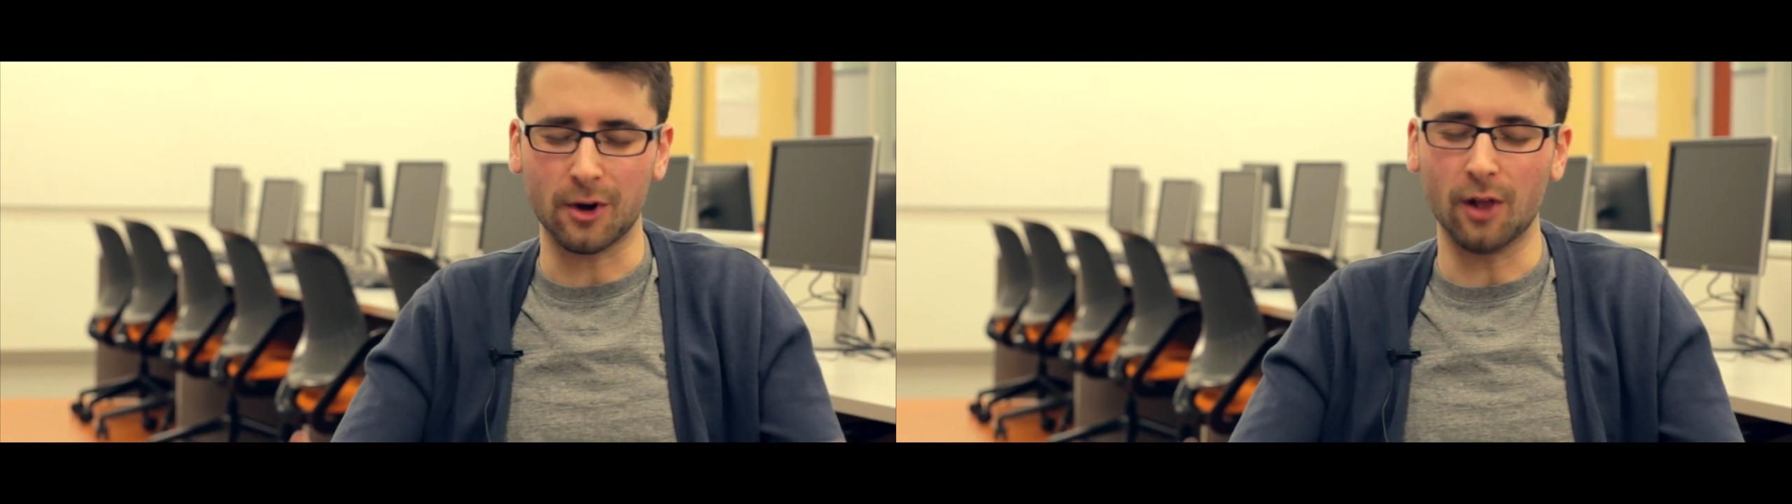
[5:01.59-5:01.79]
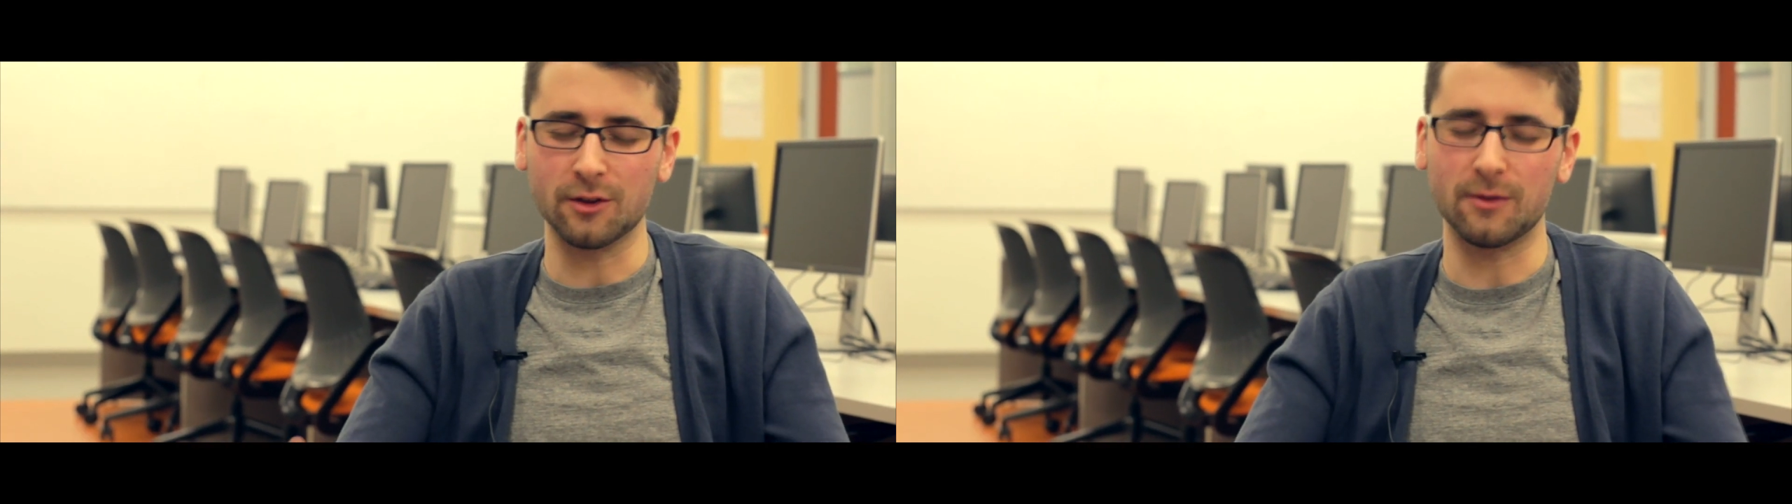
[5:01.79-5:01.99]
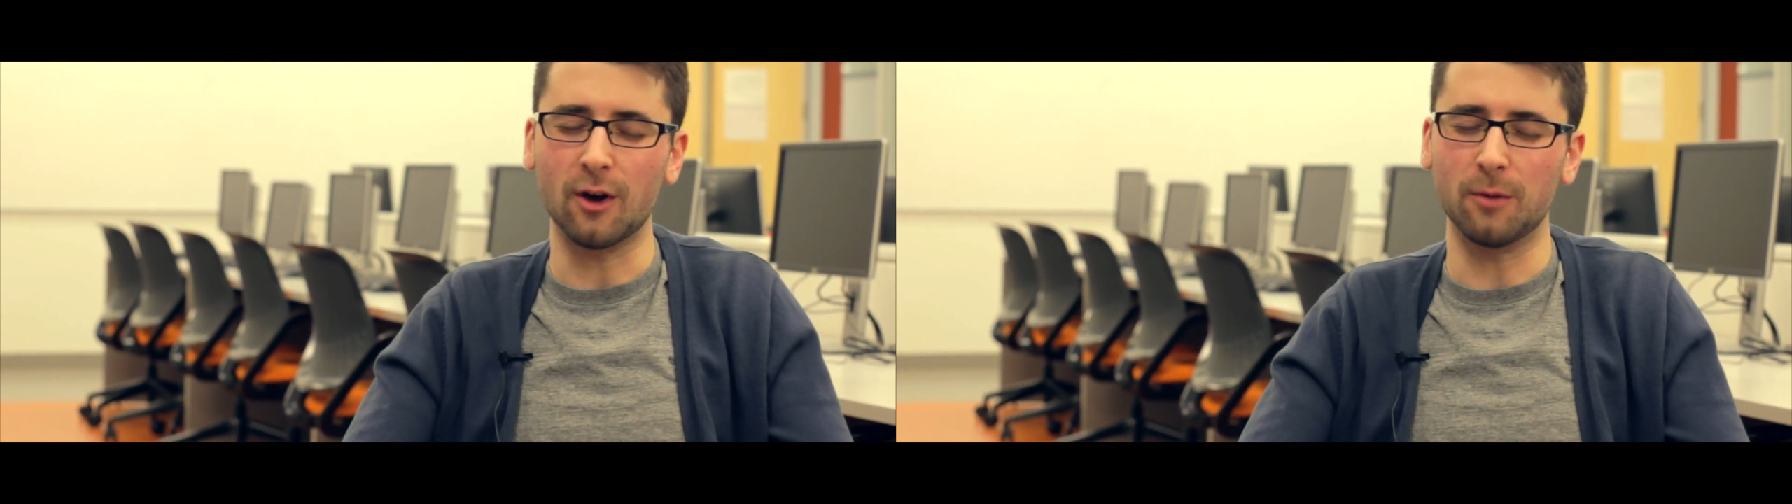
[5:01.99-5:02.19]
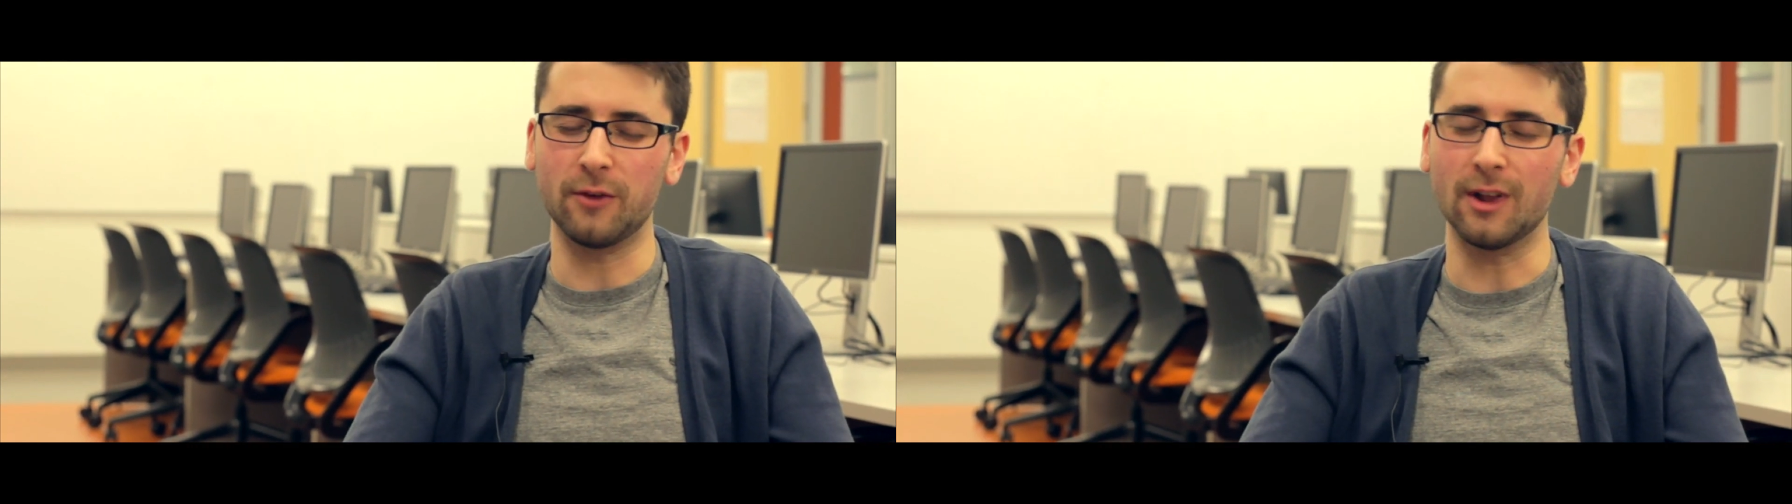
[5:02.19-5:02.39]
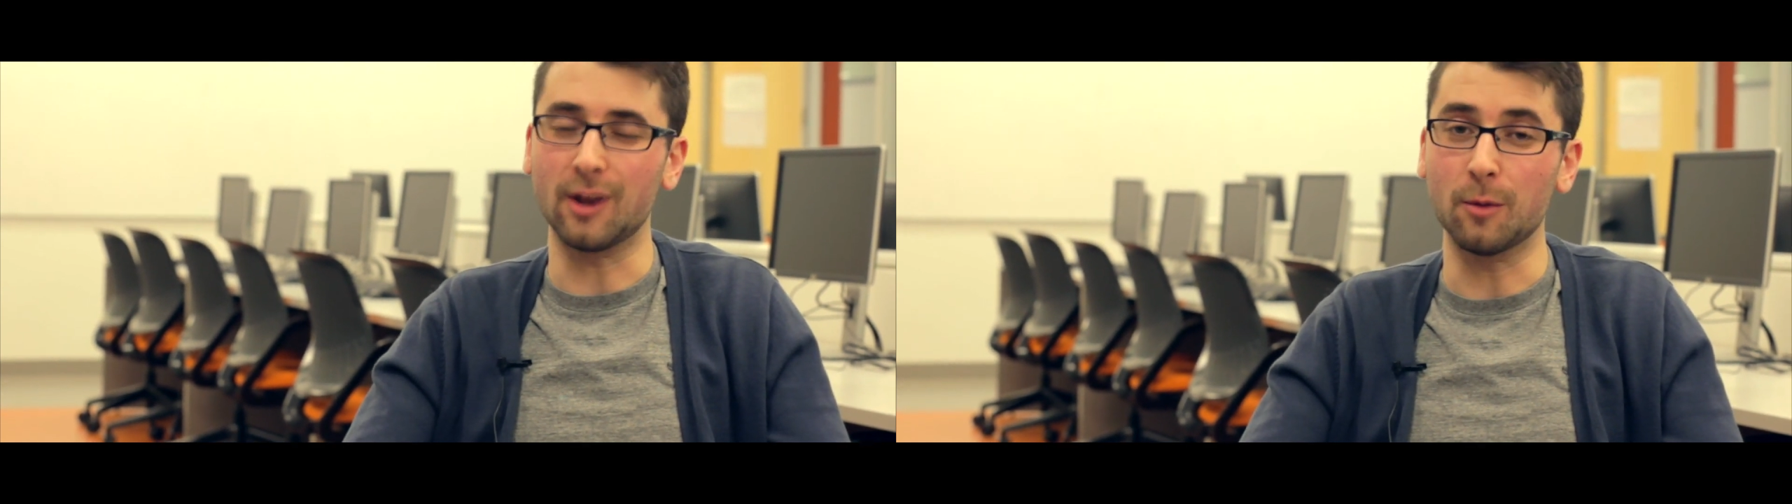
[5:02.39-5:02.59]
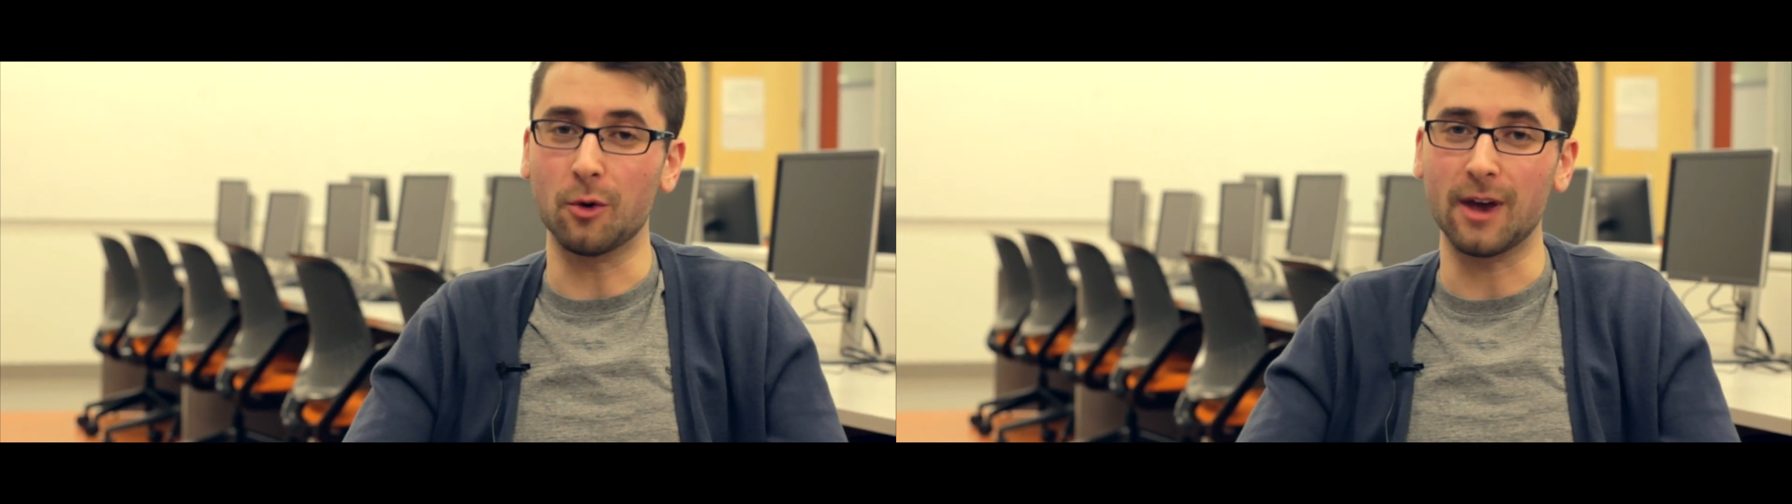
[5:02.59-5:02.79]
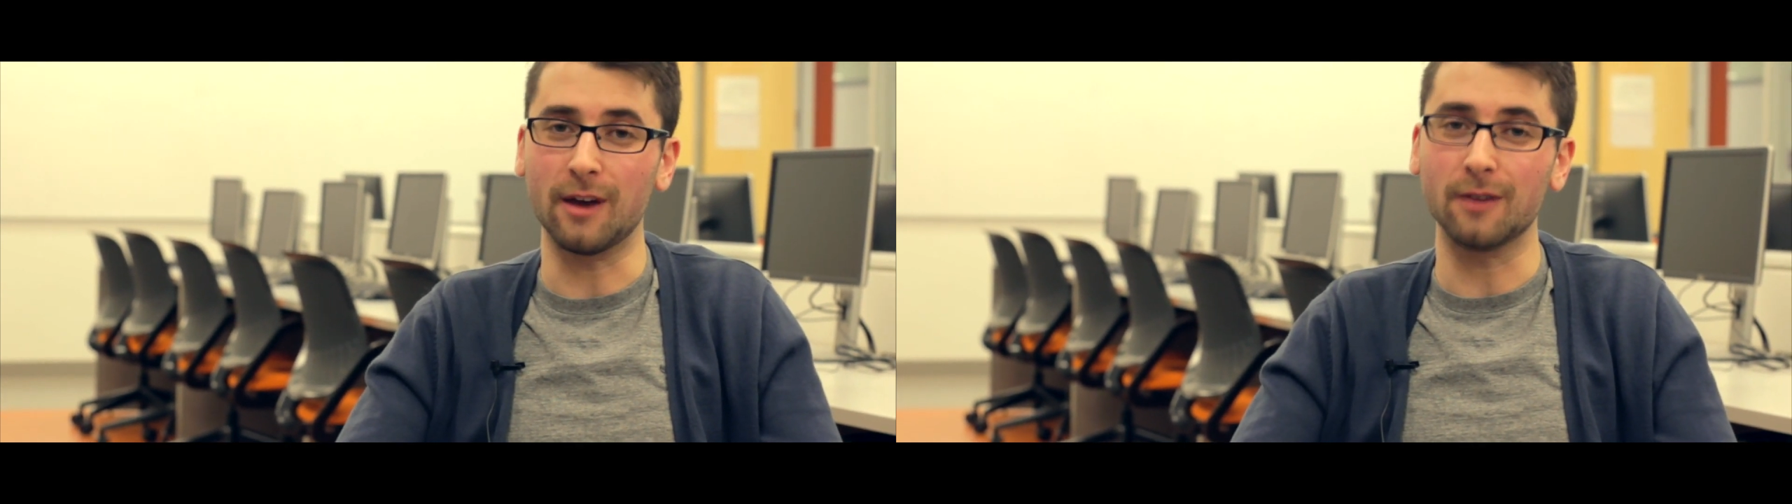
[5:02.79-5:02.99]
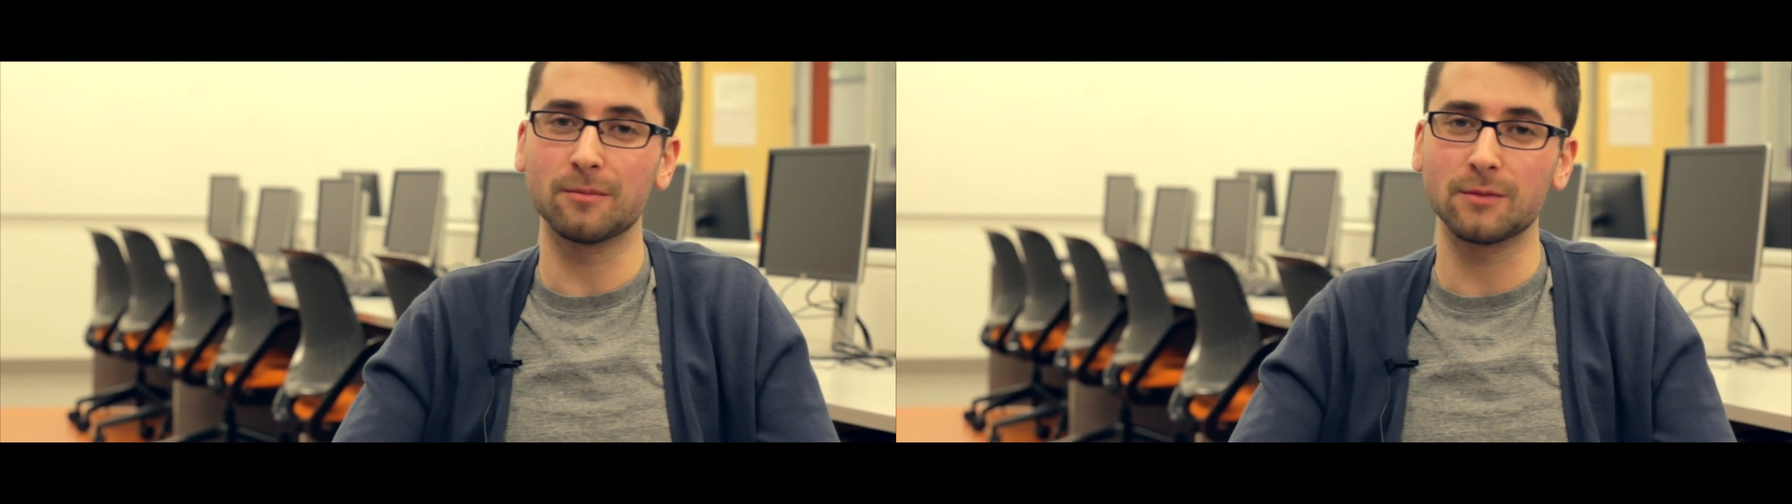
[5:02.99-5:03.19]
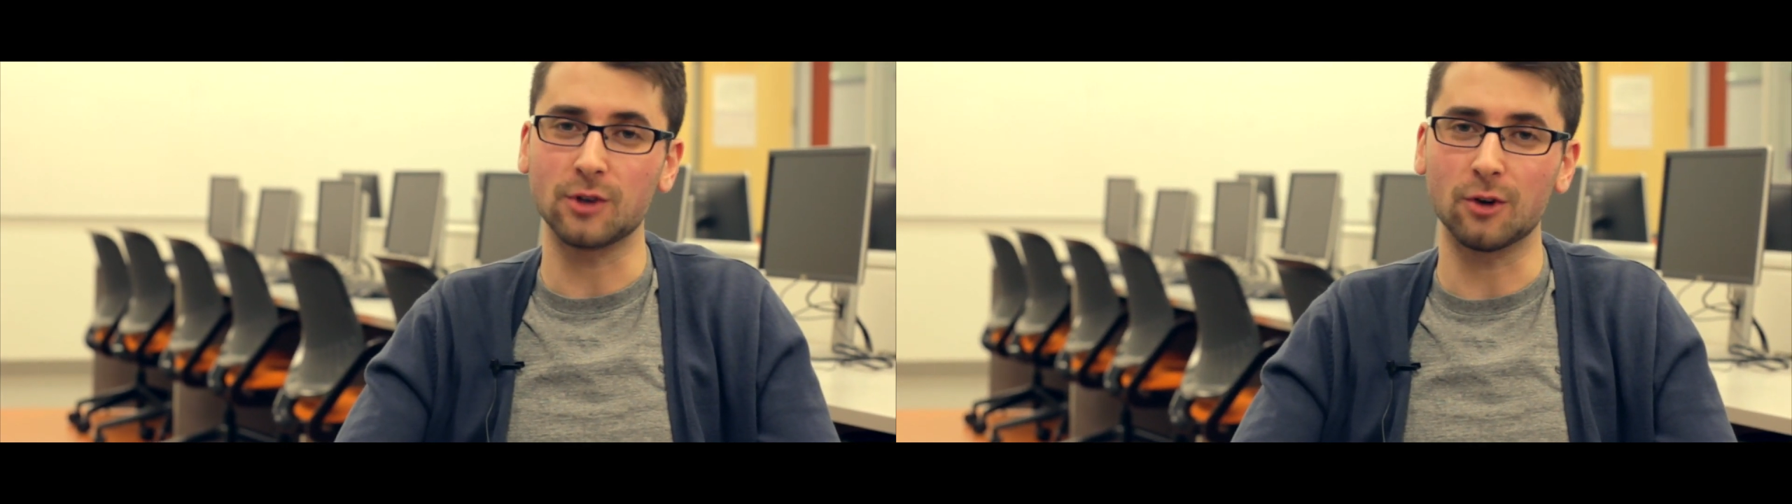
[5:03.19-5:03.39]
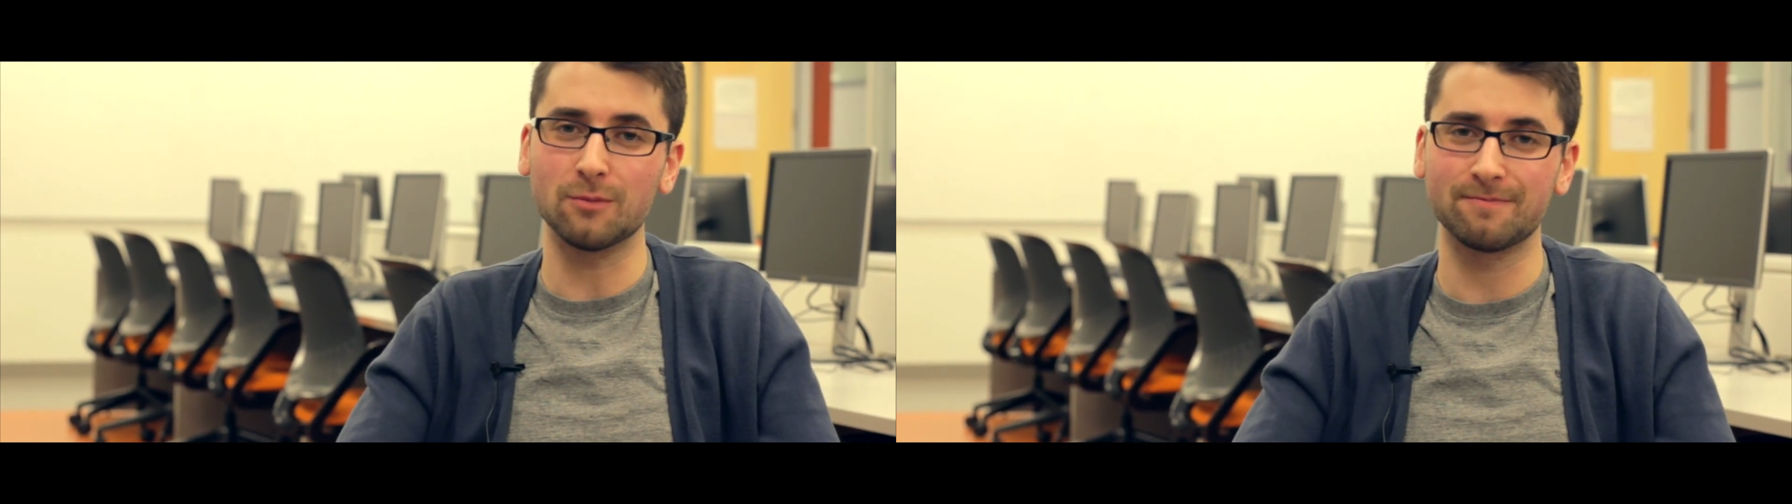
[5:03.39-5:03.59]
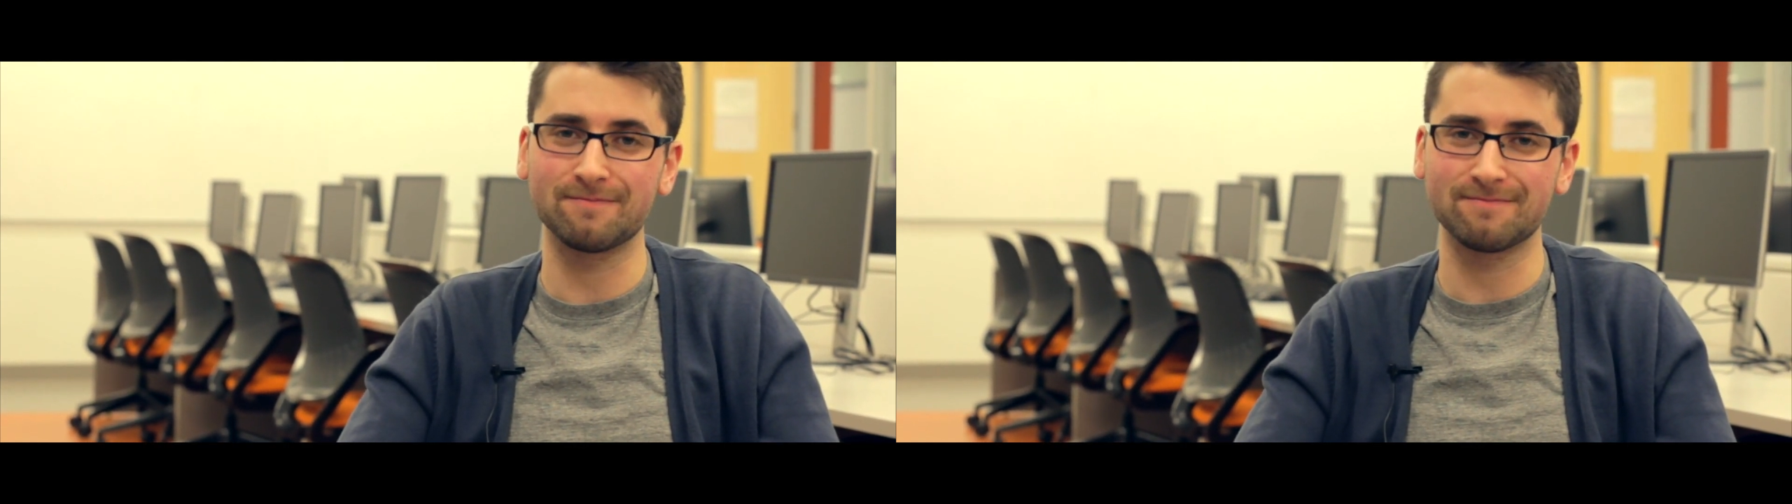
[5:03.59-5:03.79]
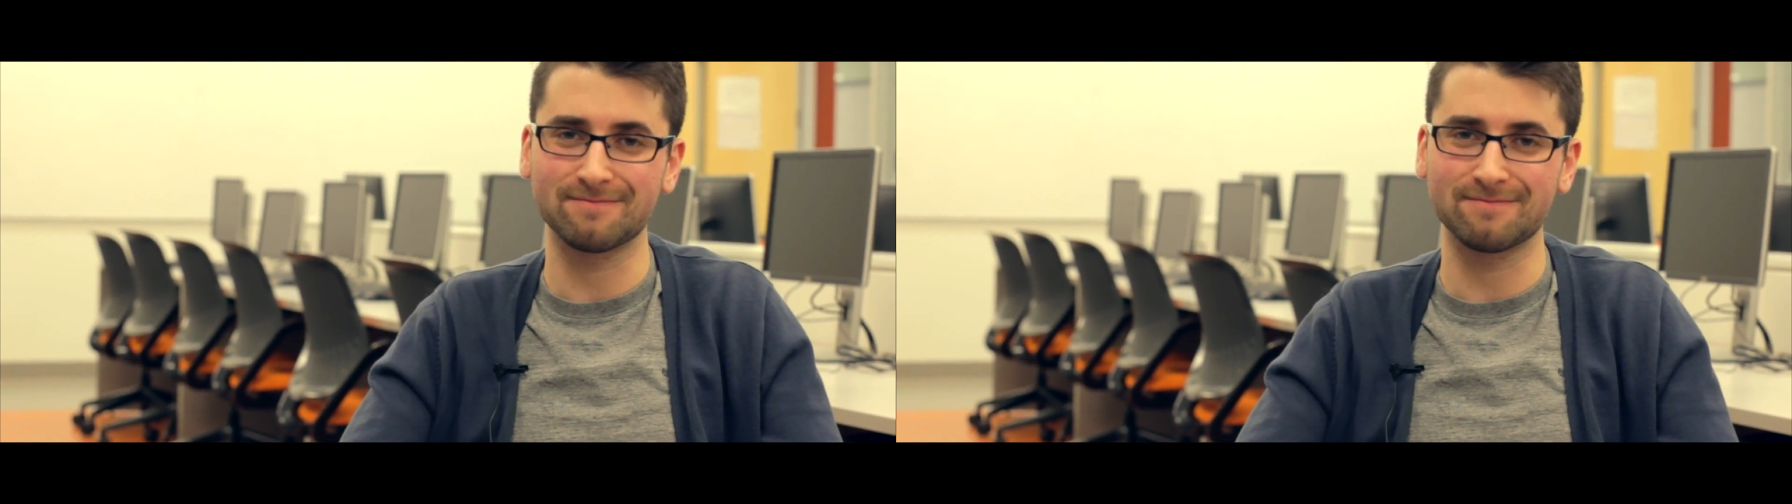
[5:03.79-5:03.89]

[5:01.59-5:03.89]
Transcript: regardless of how I'm feeling, I'm okay. So.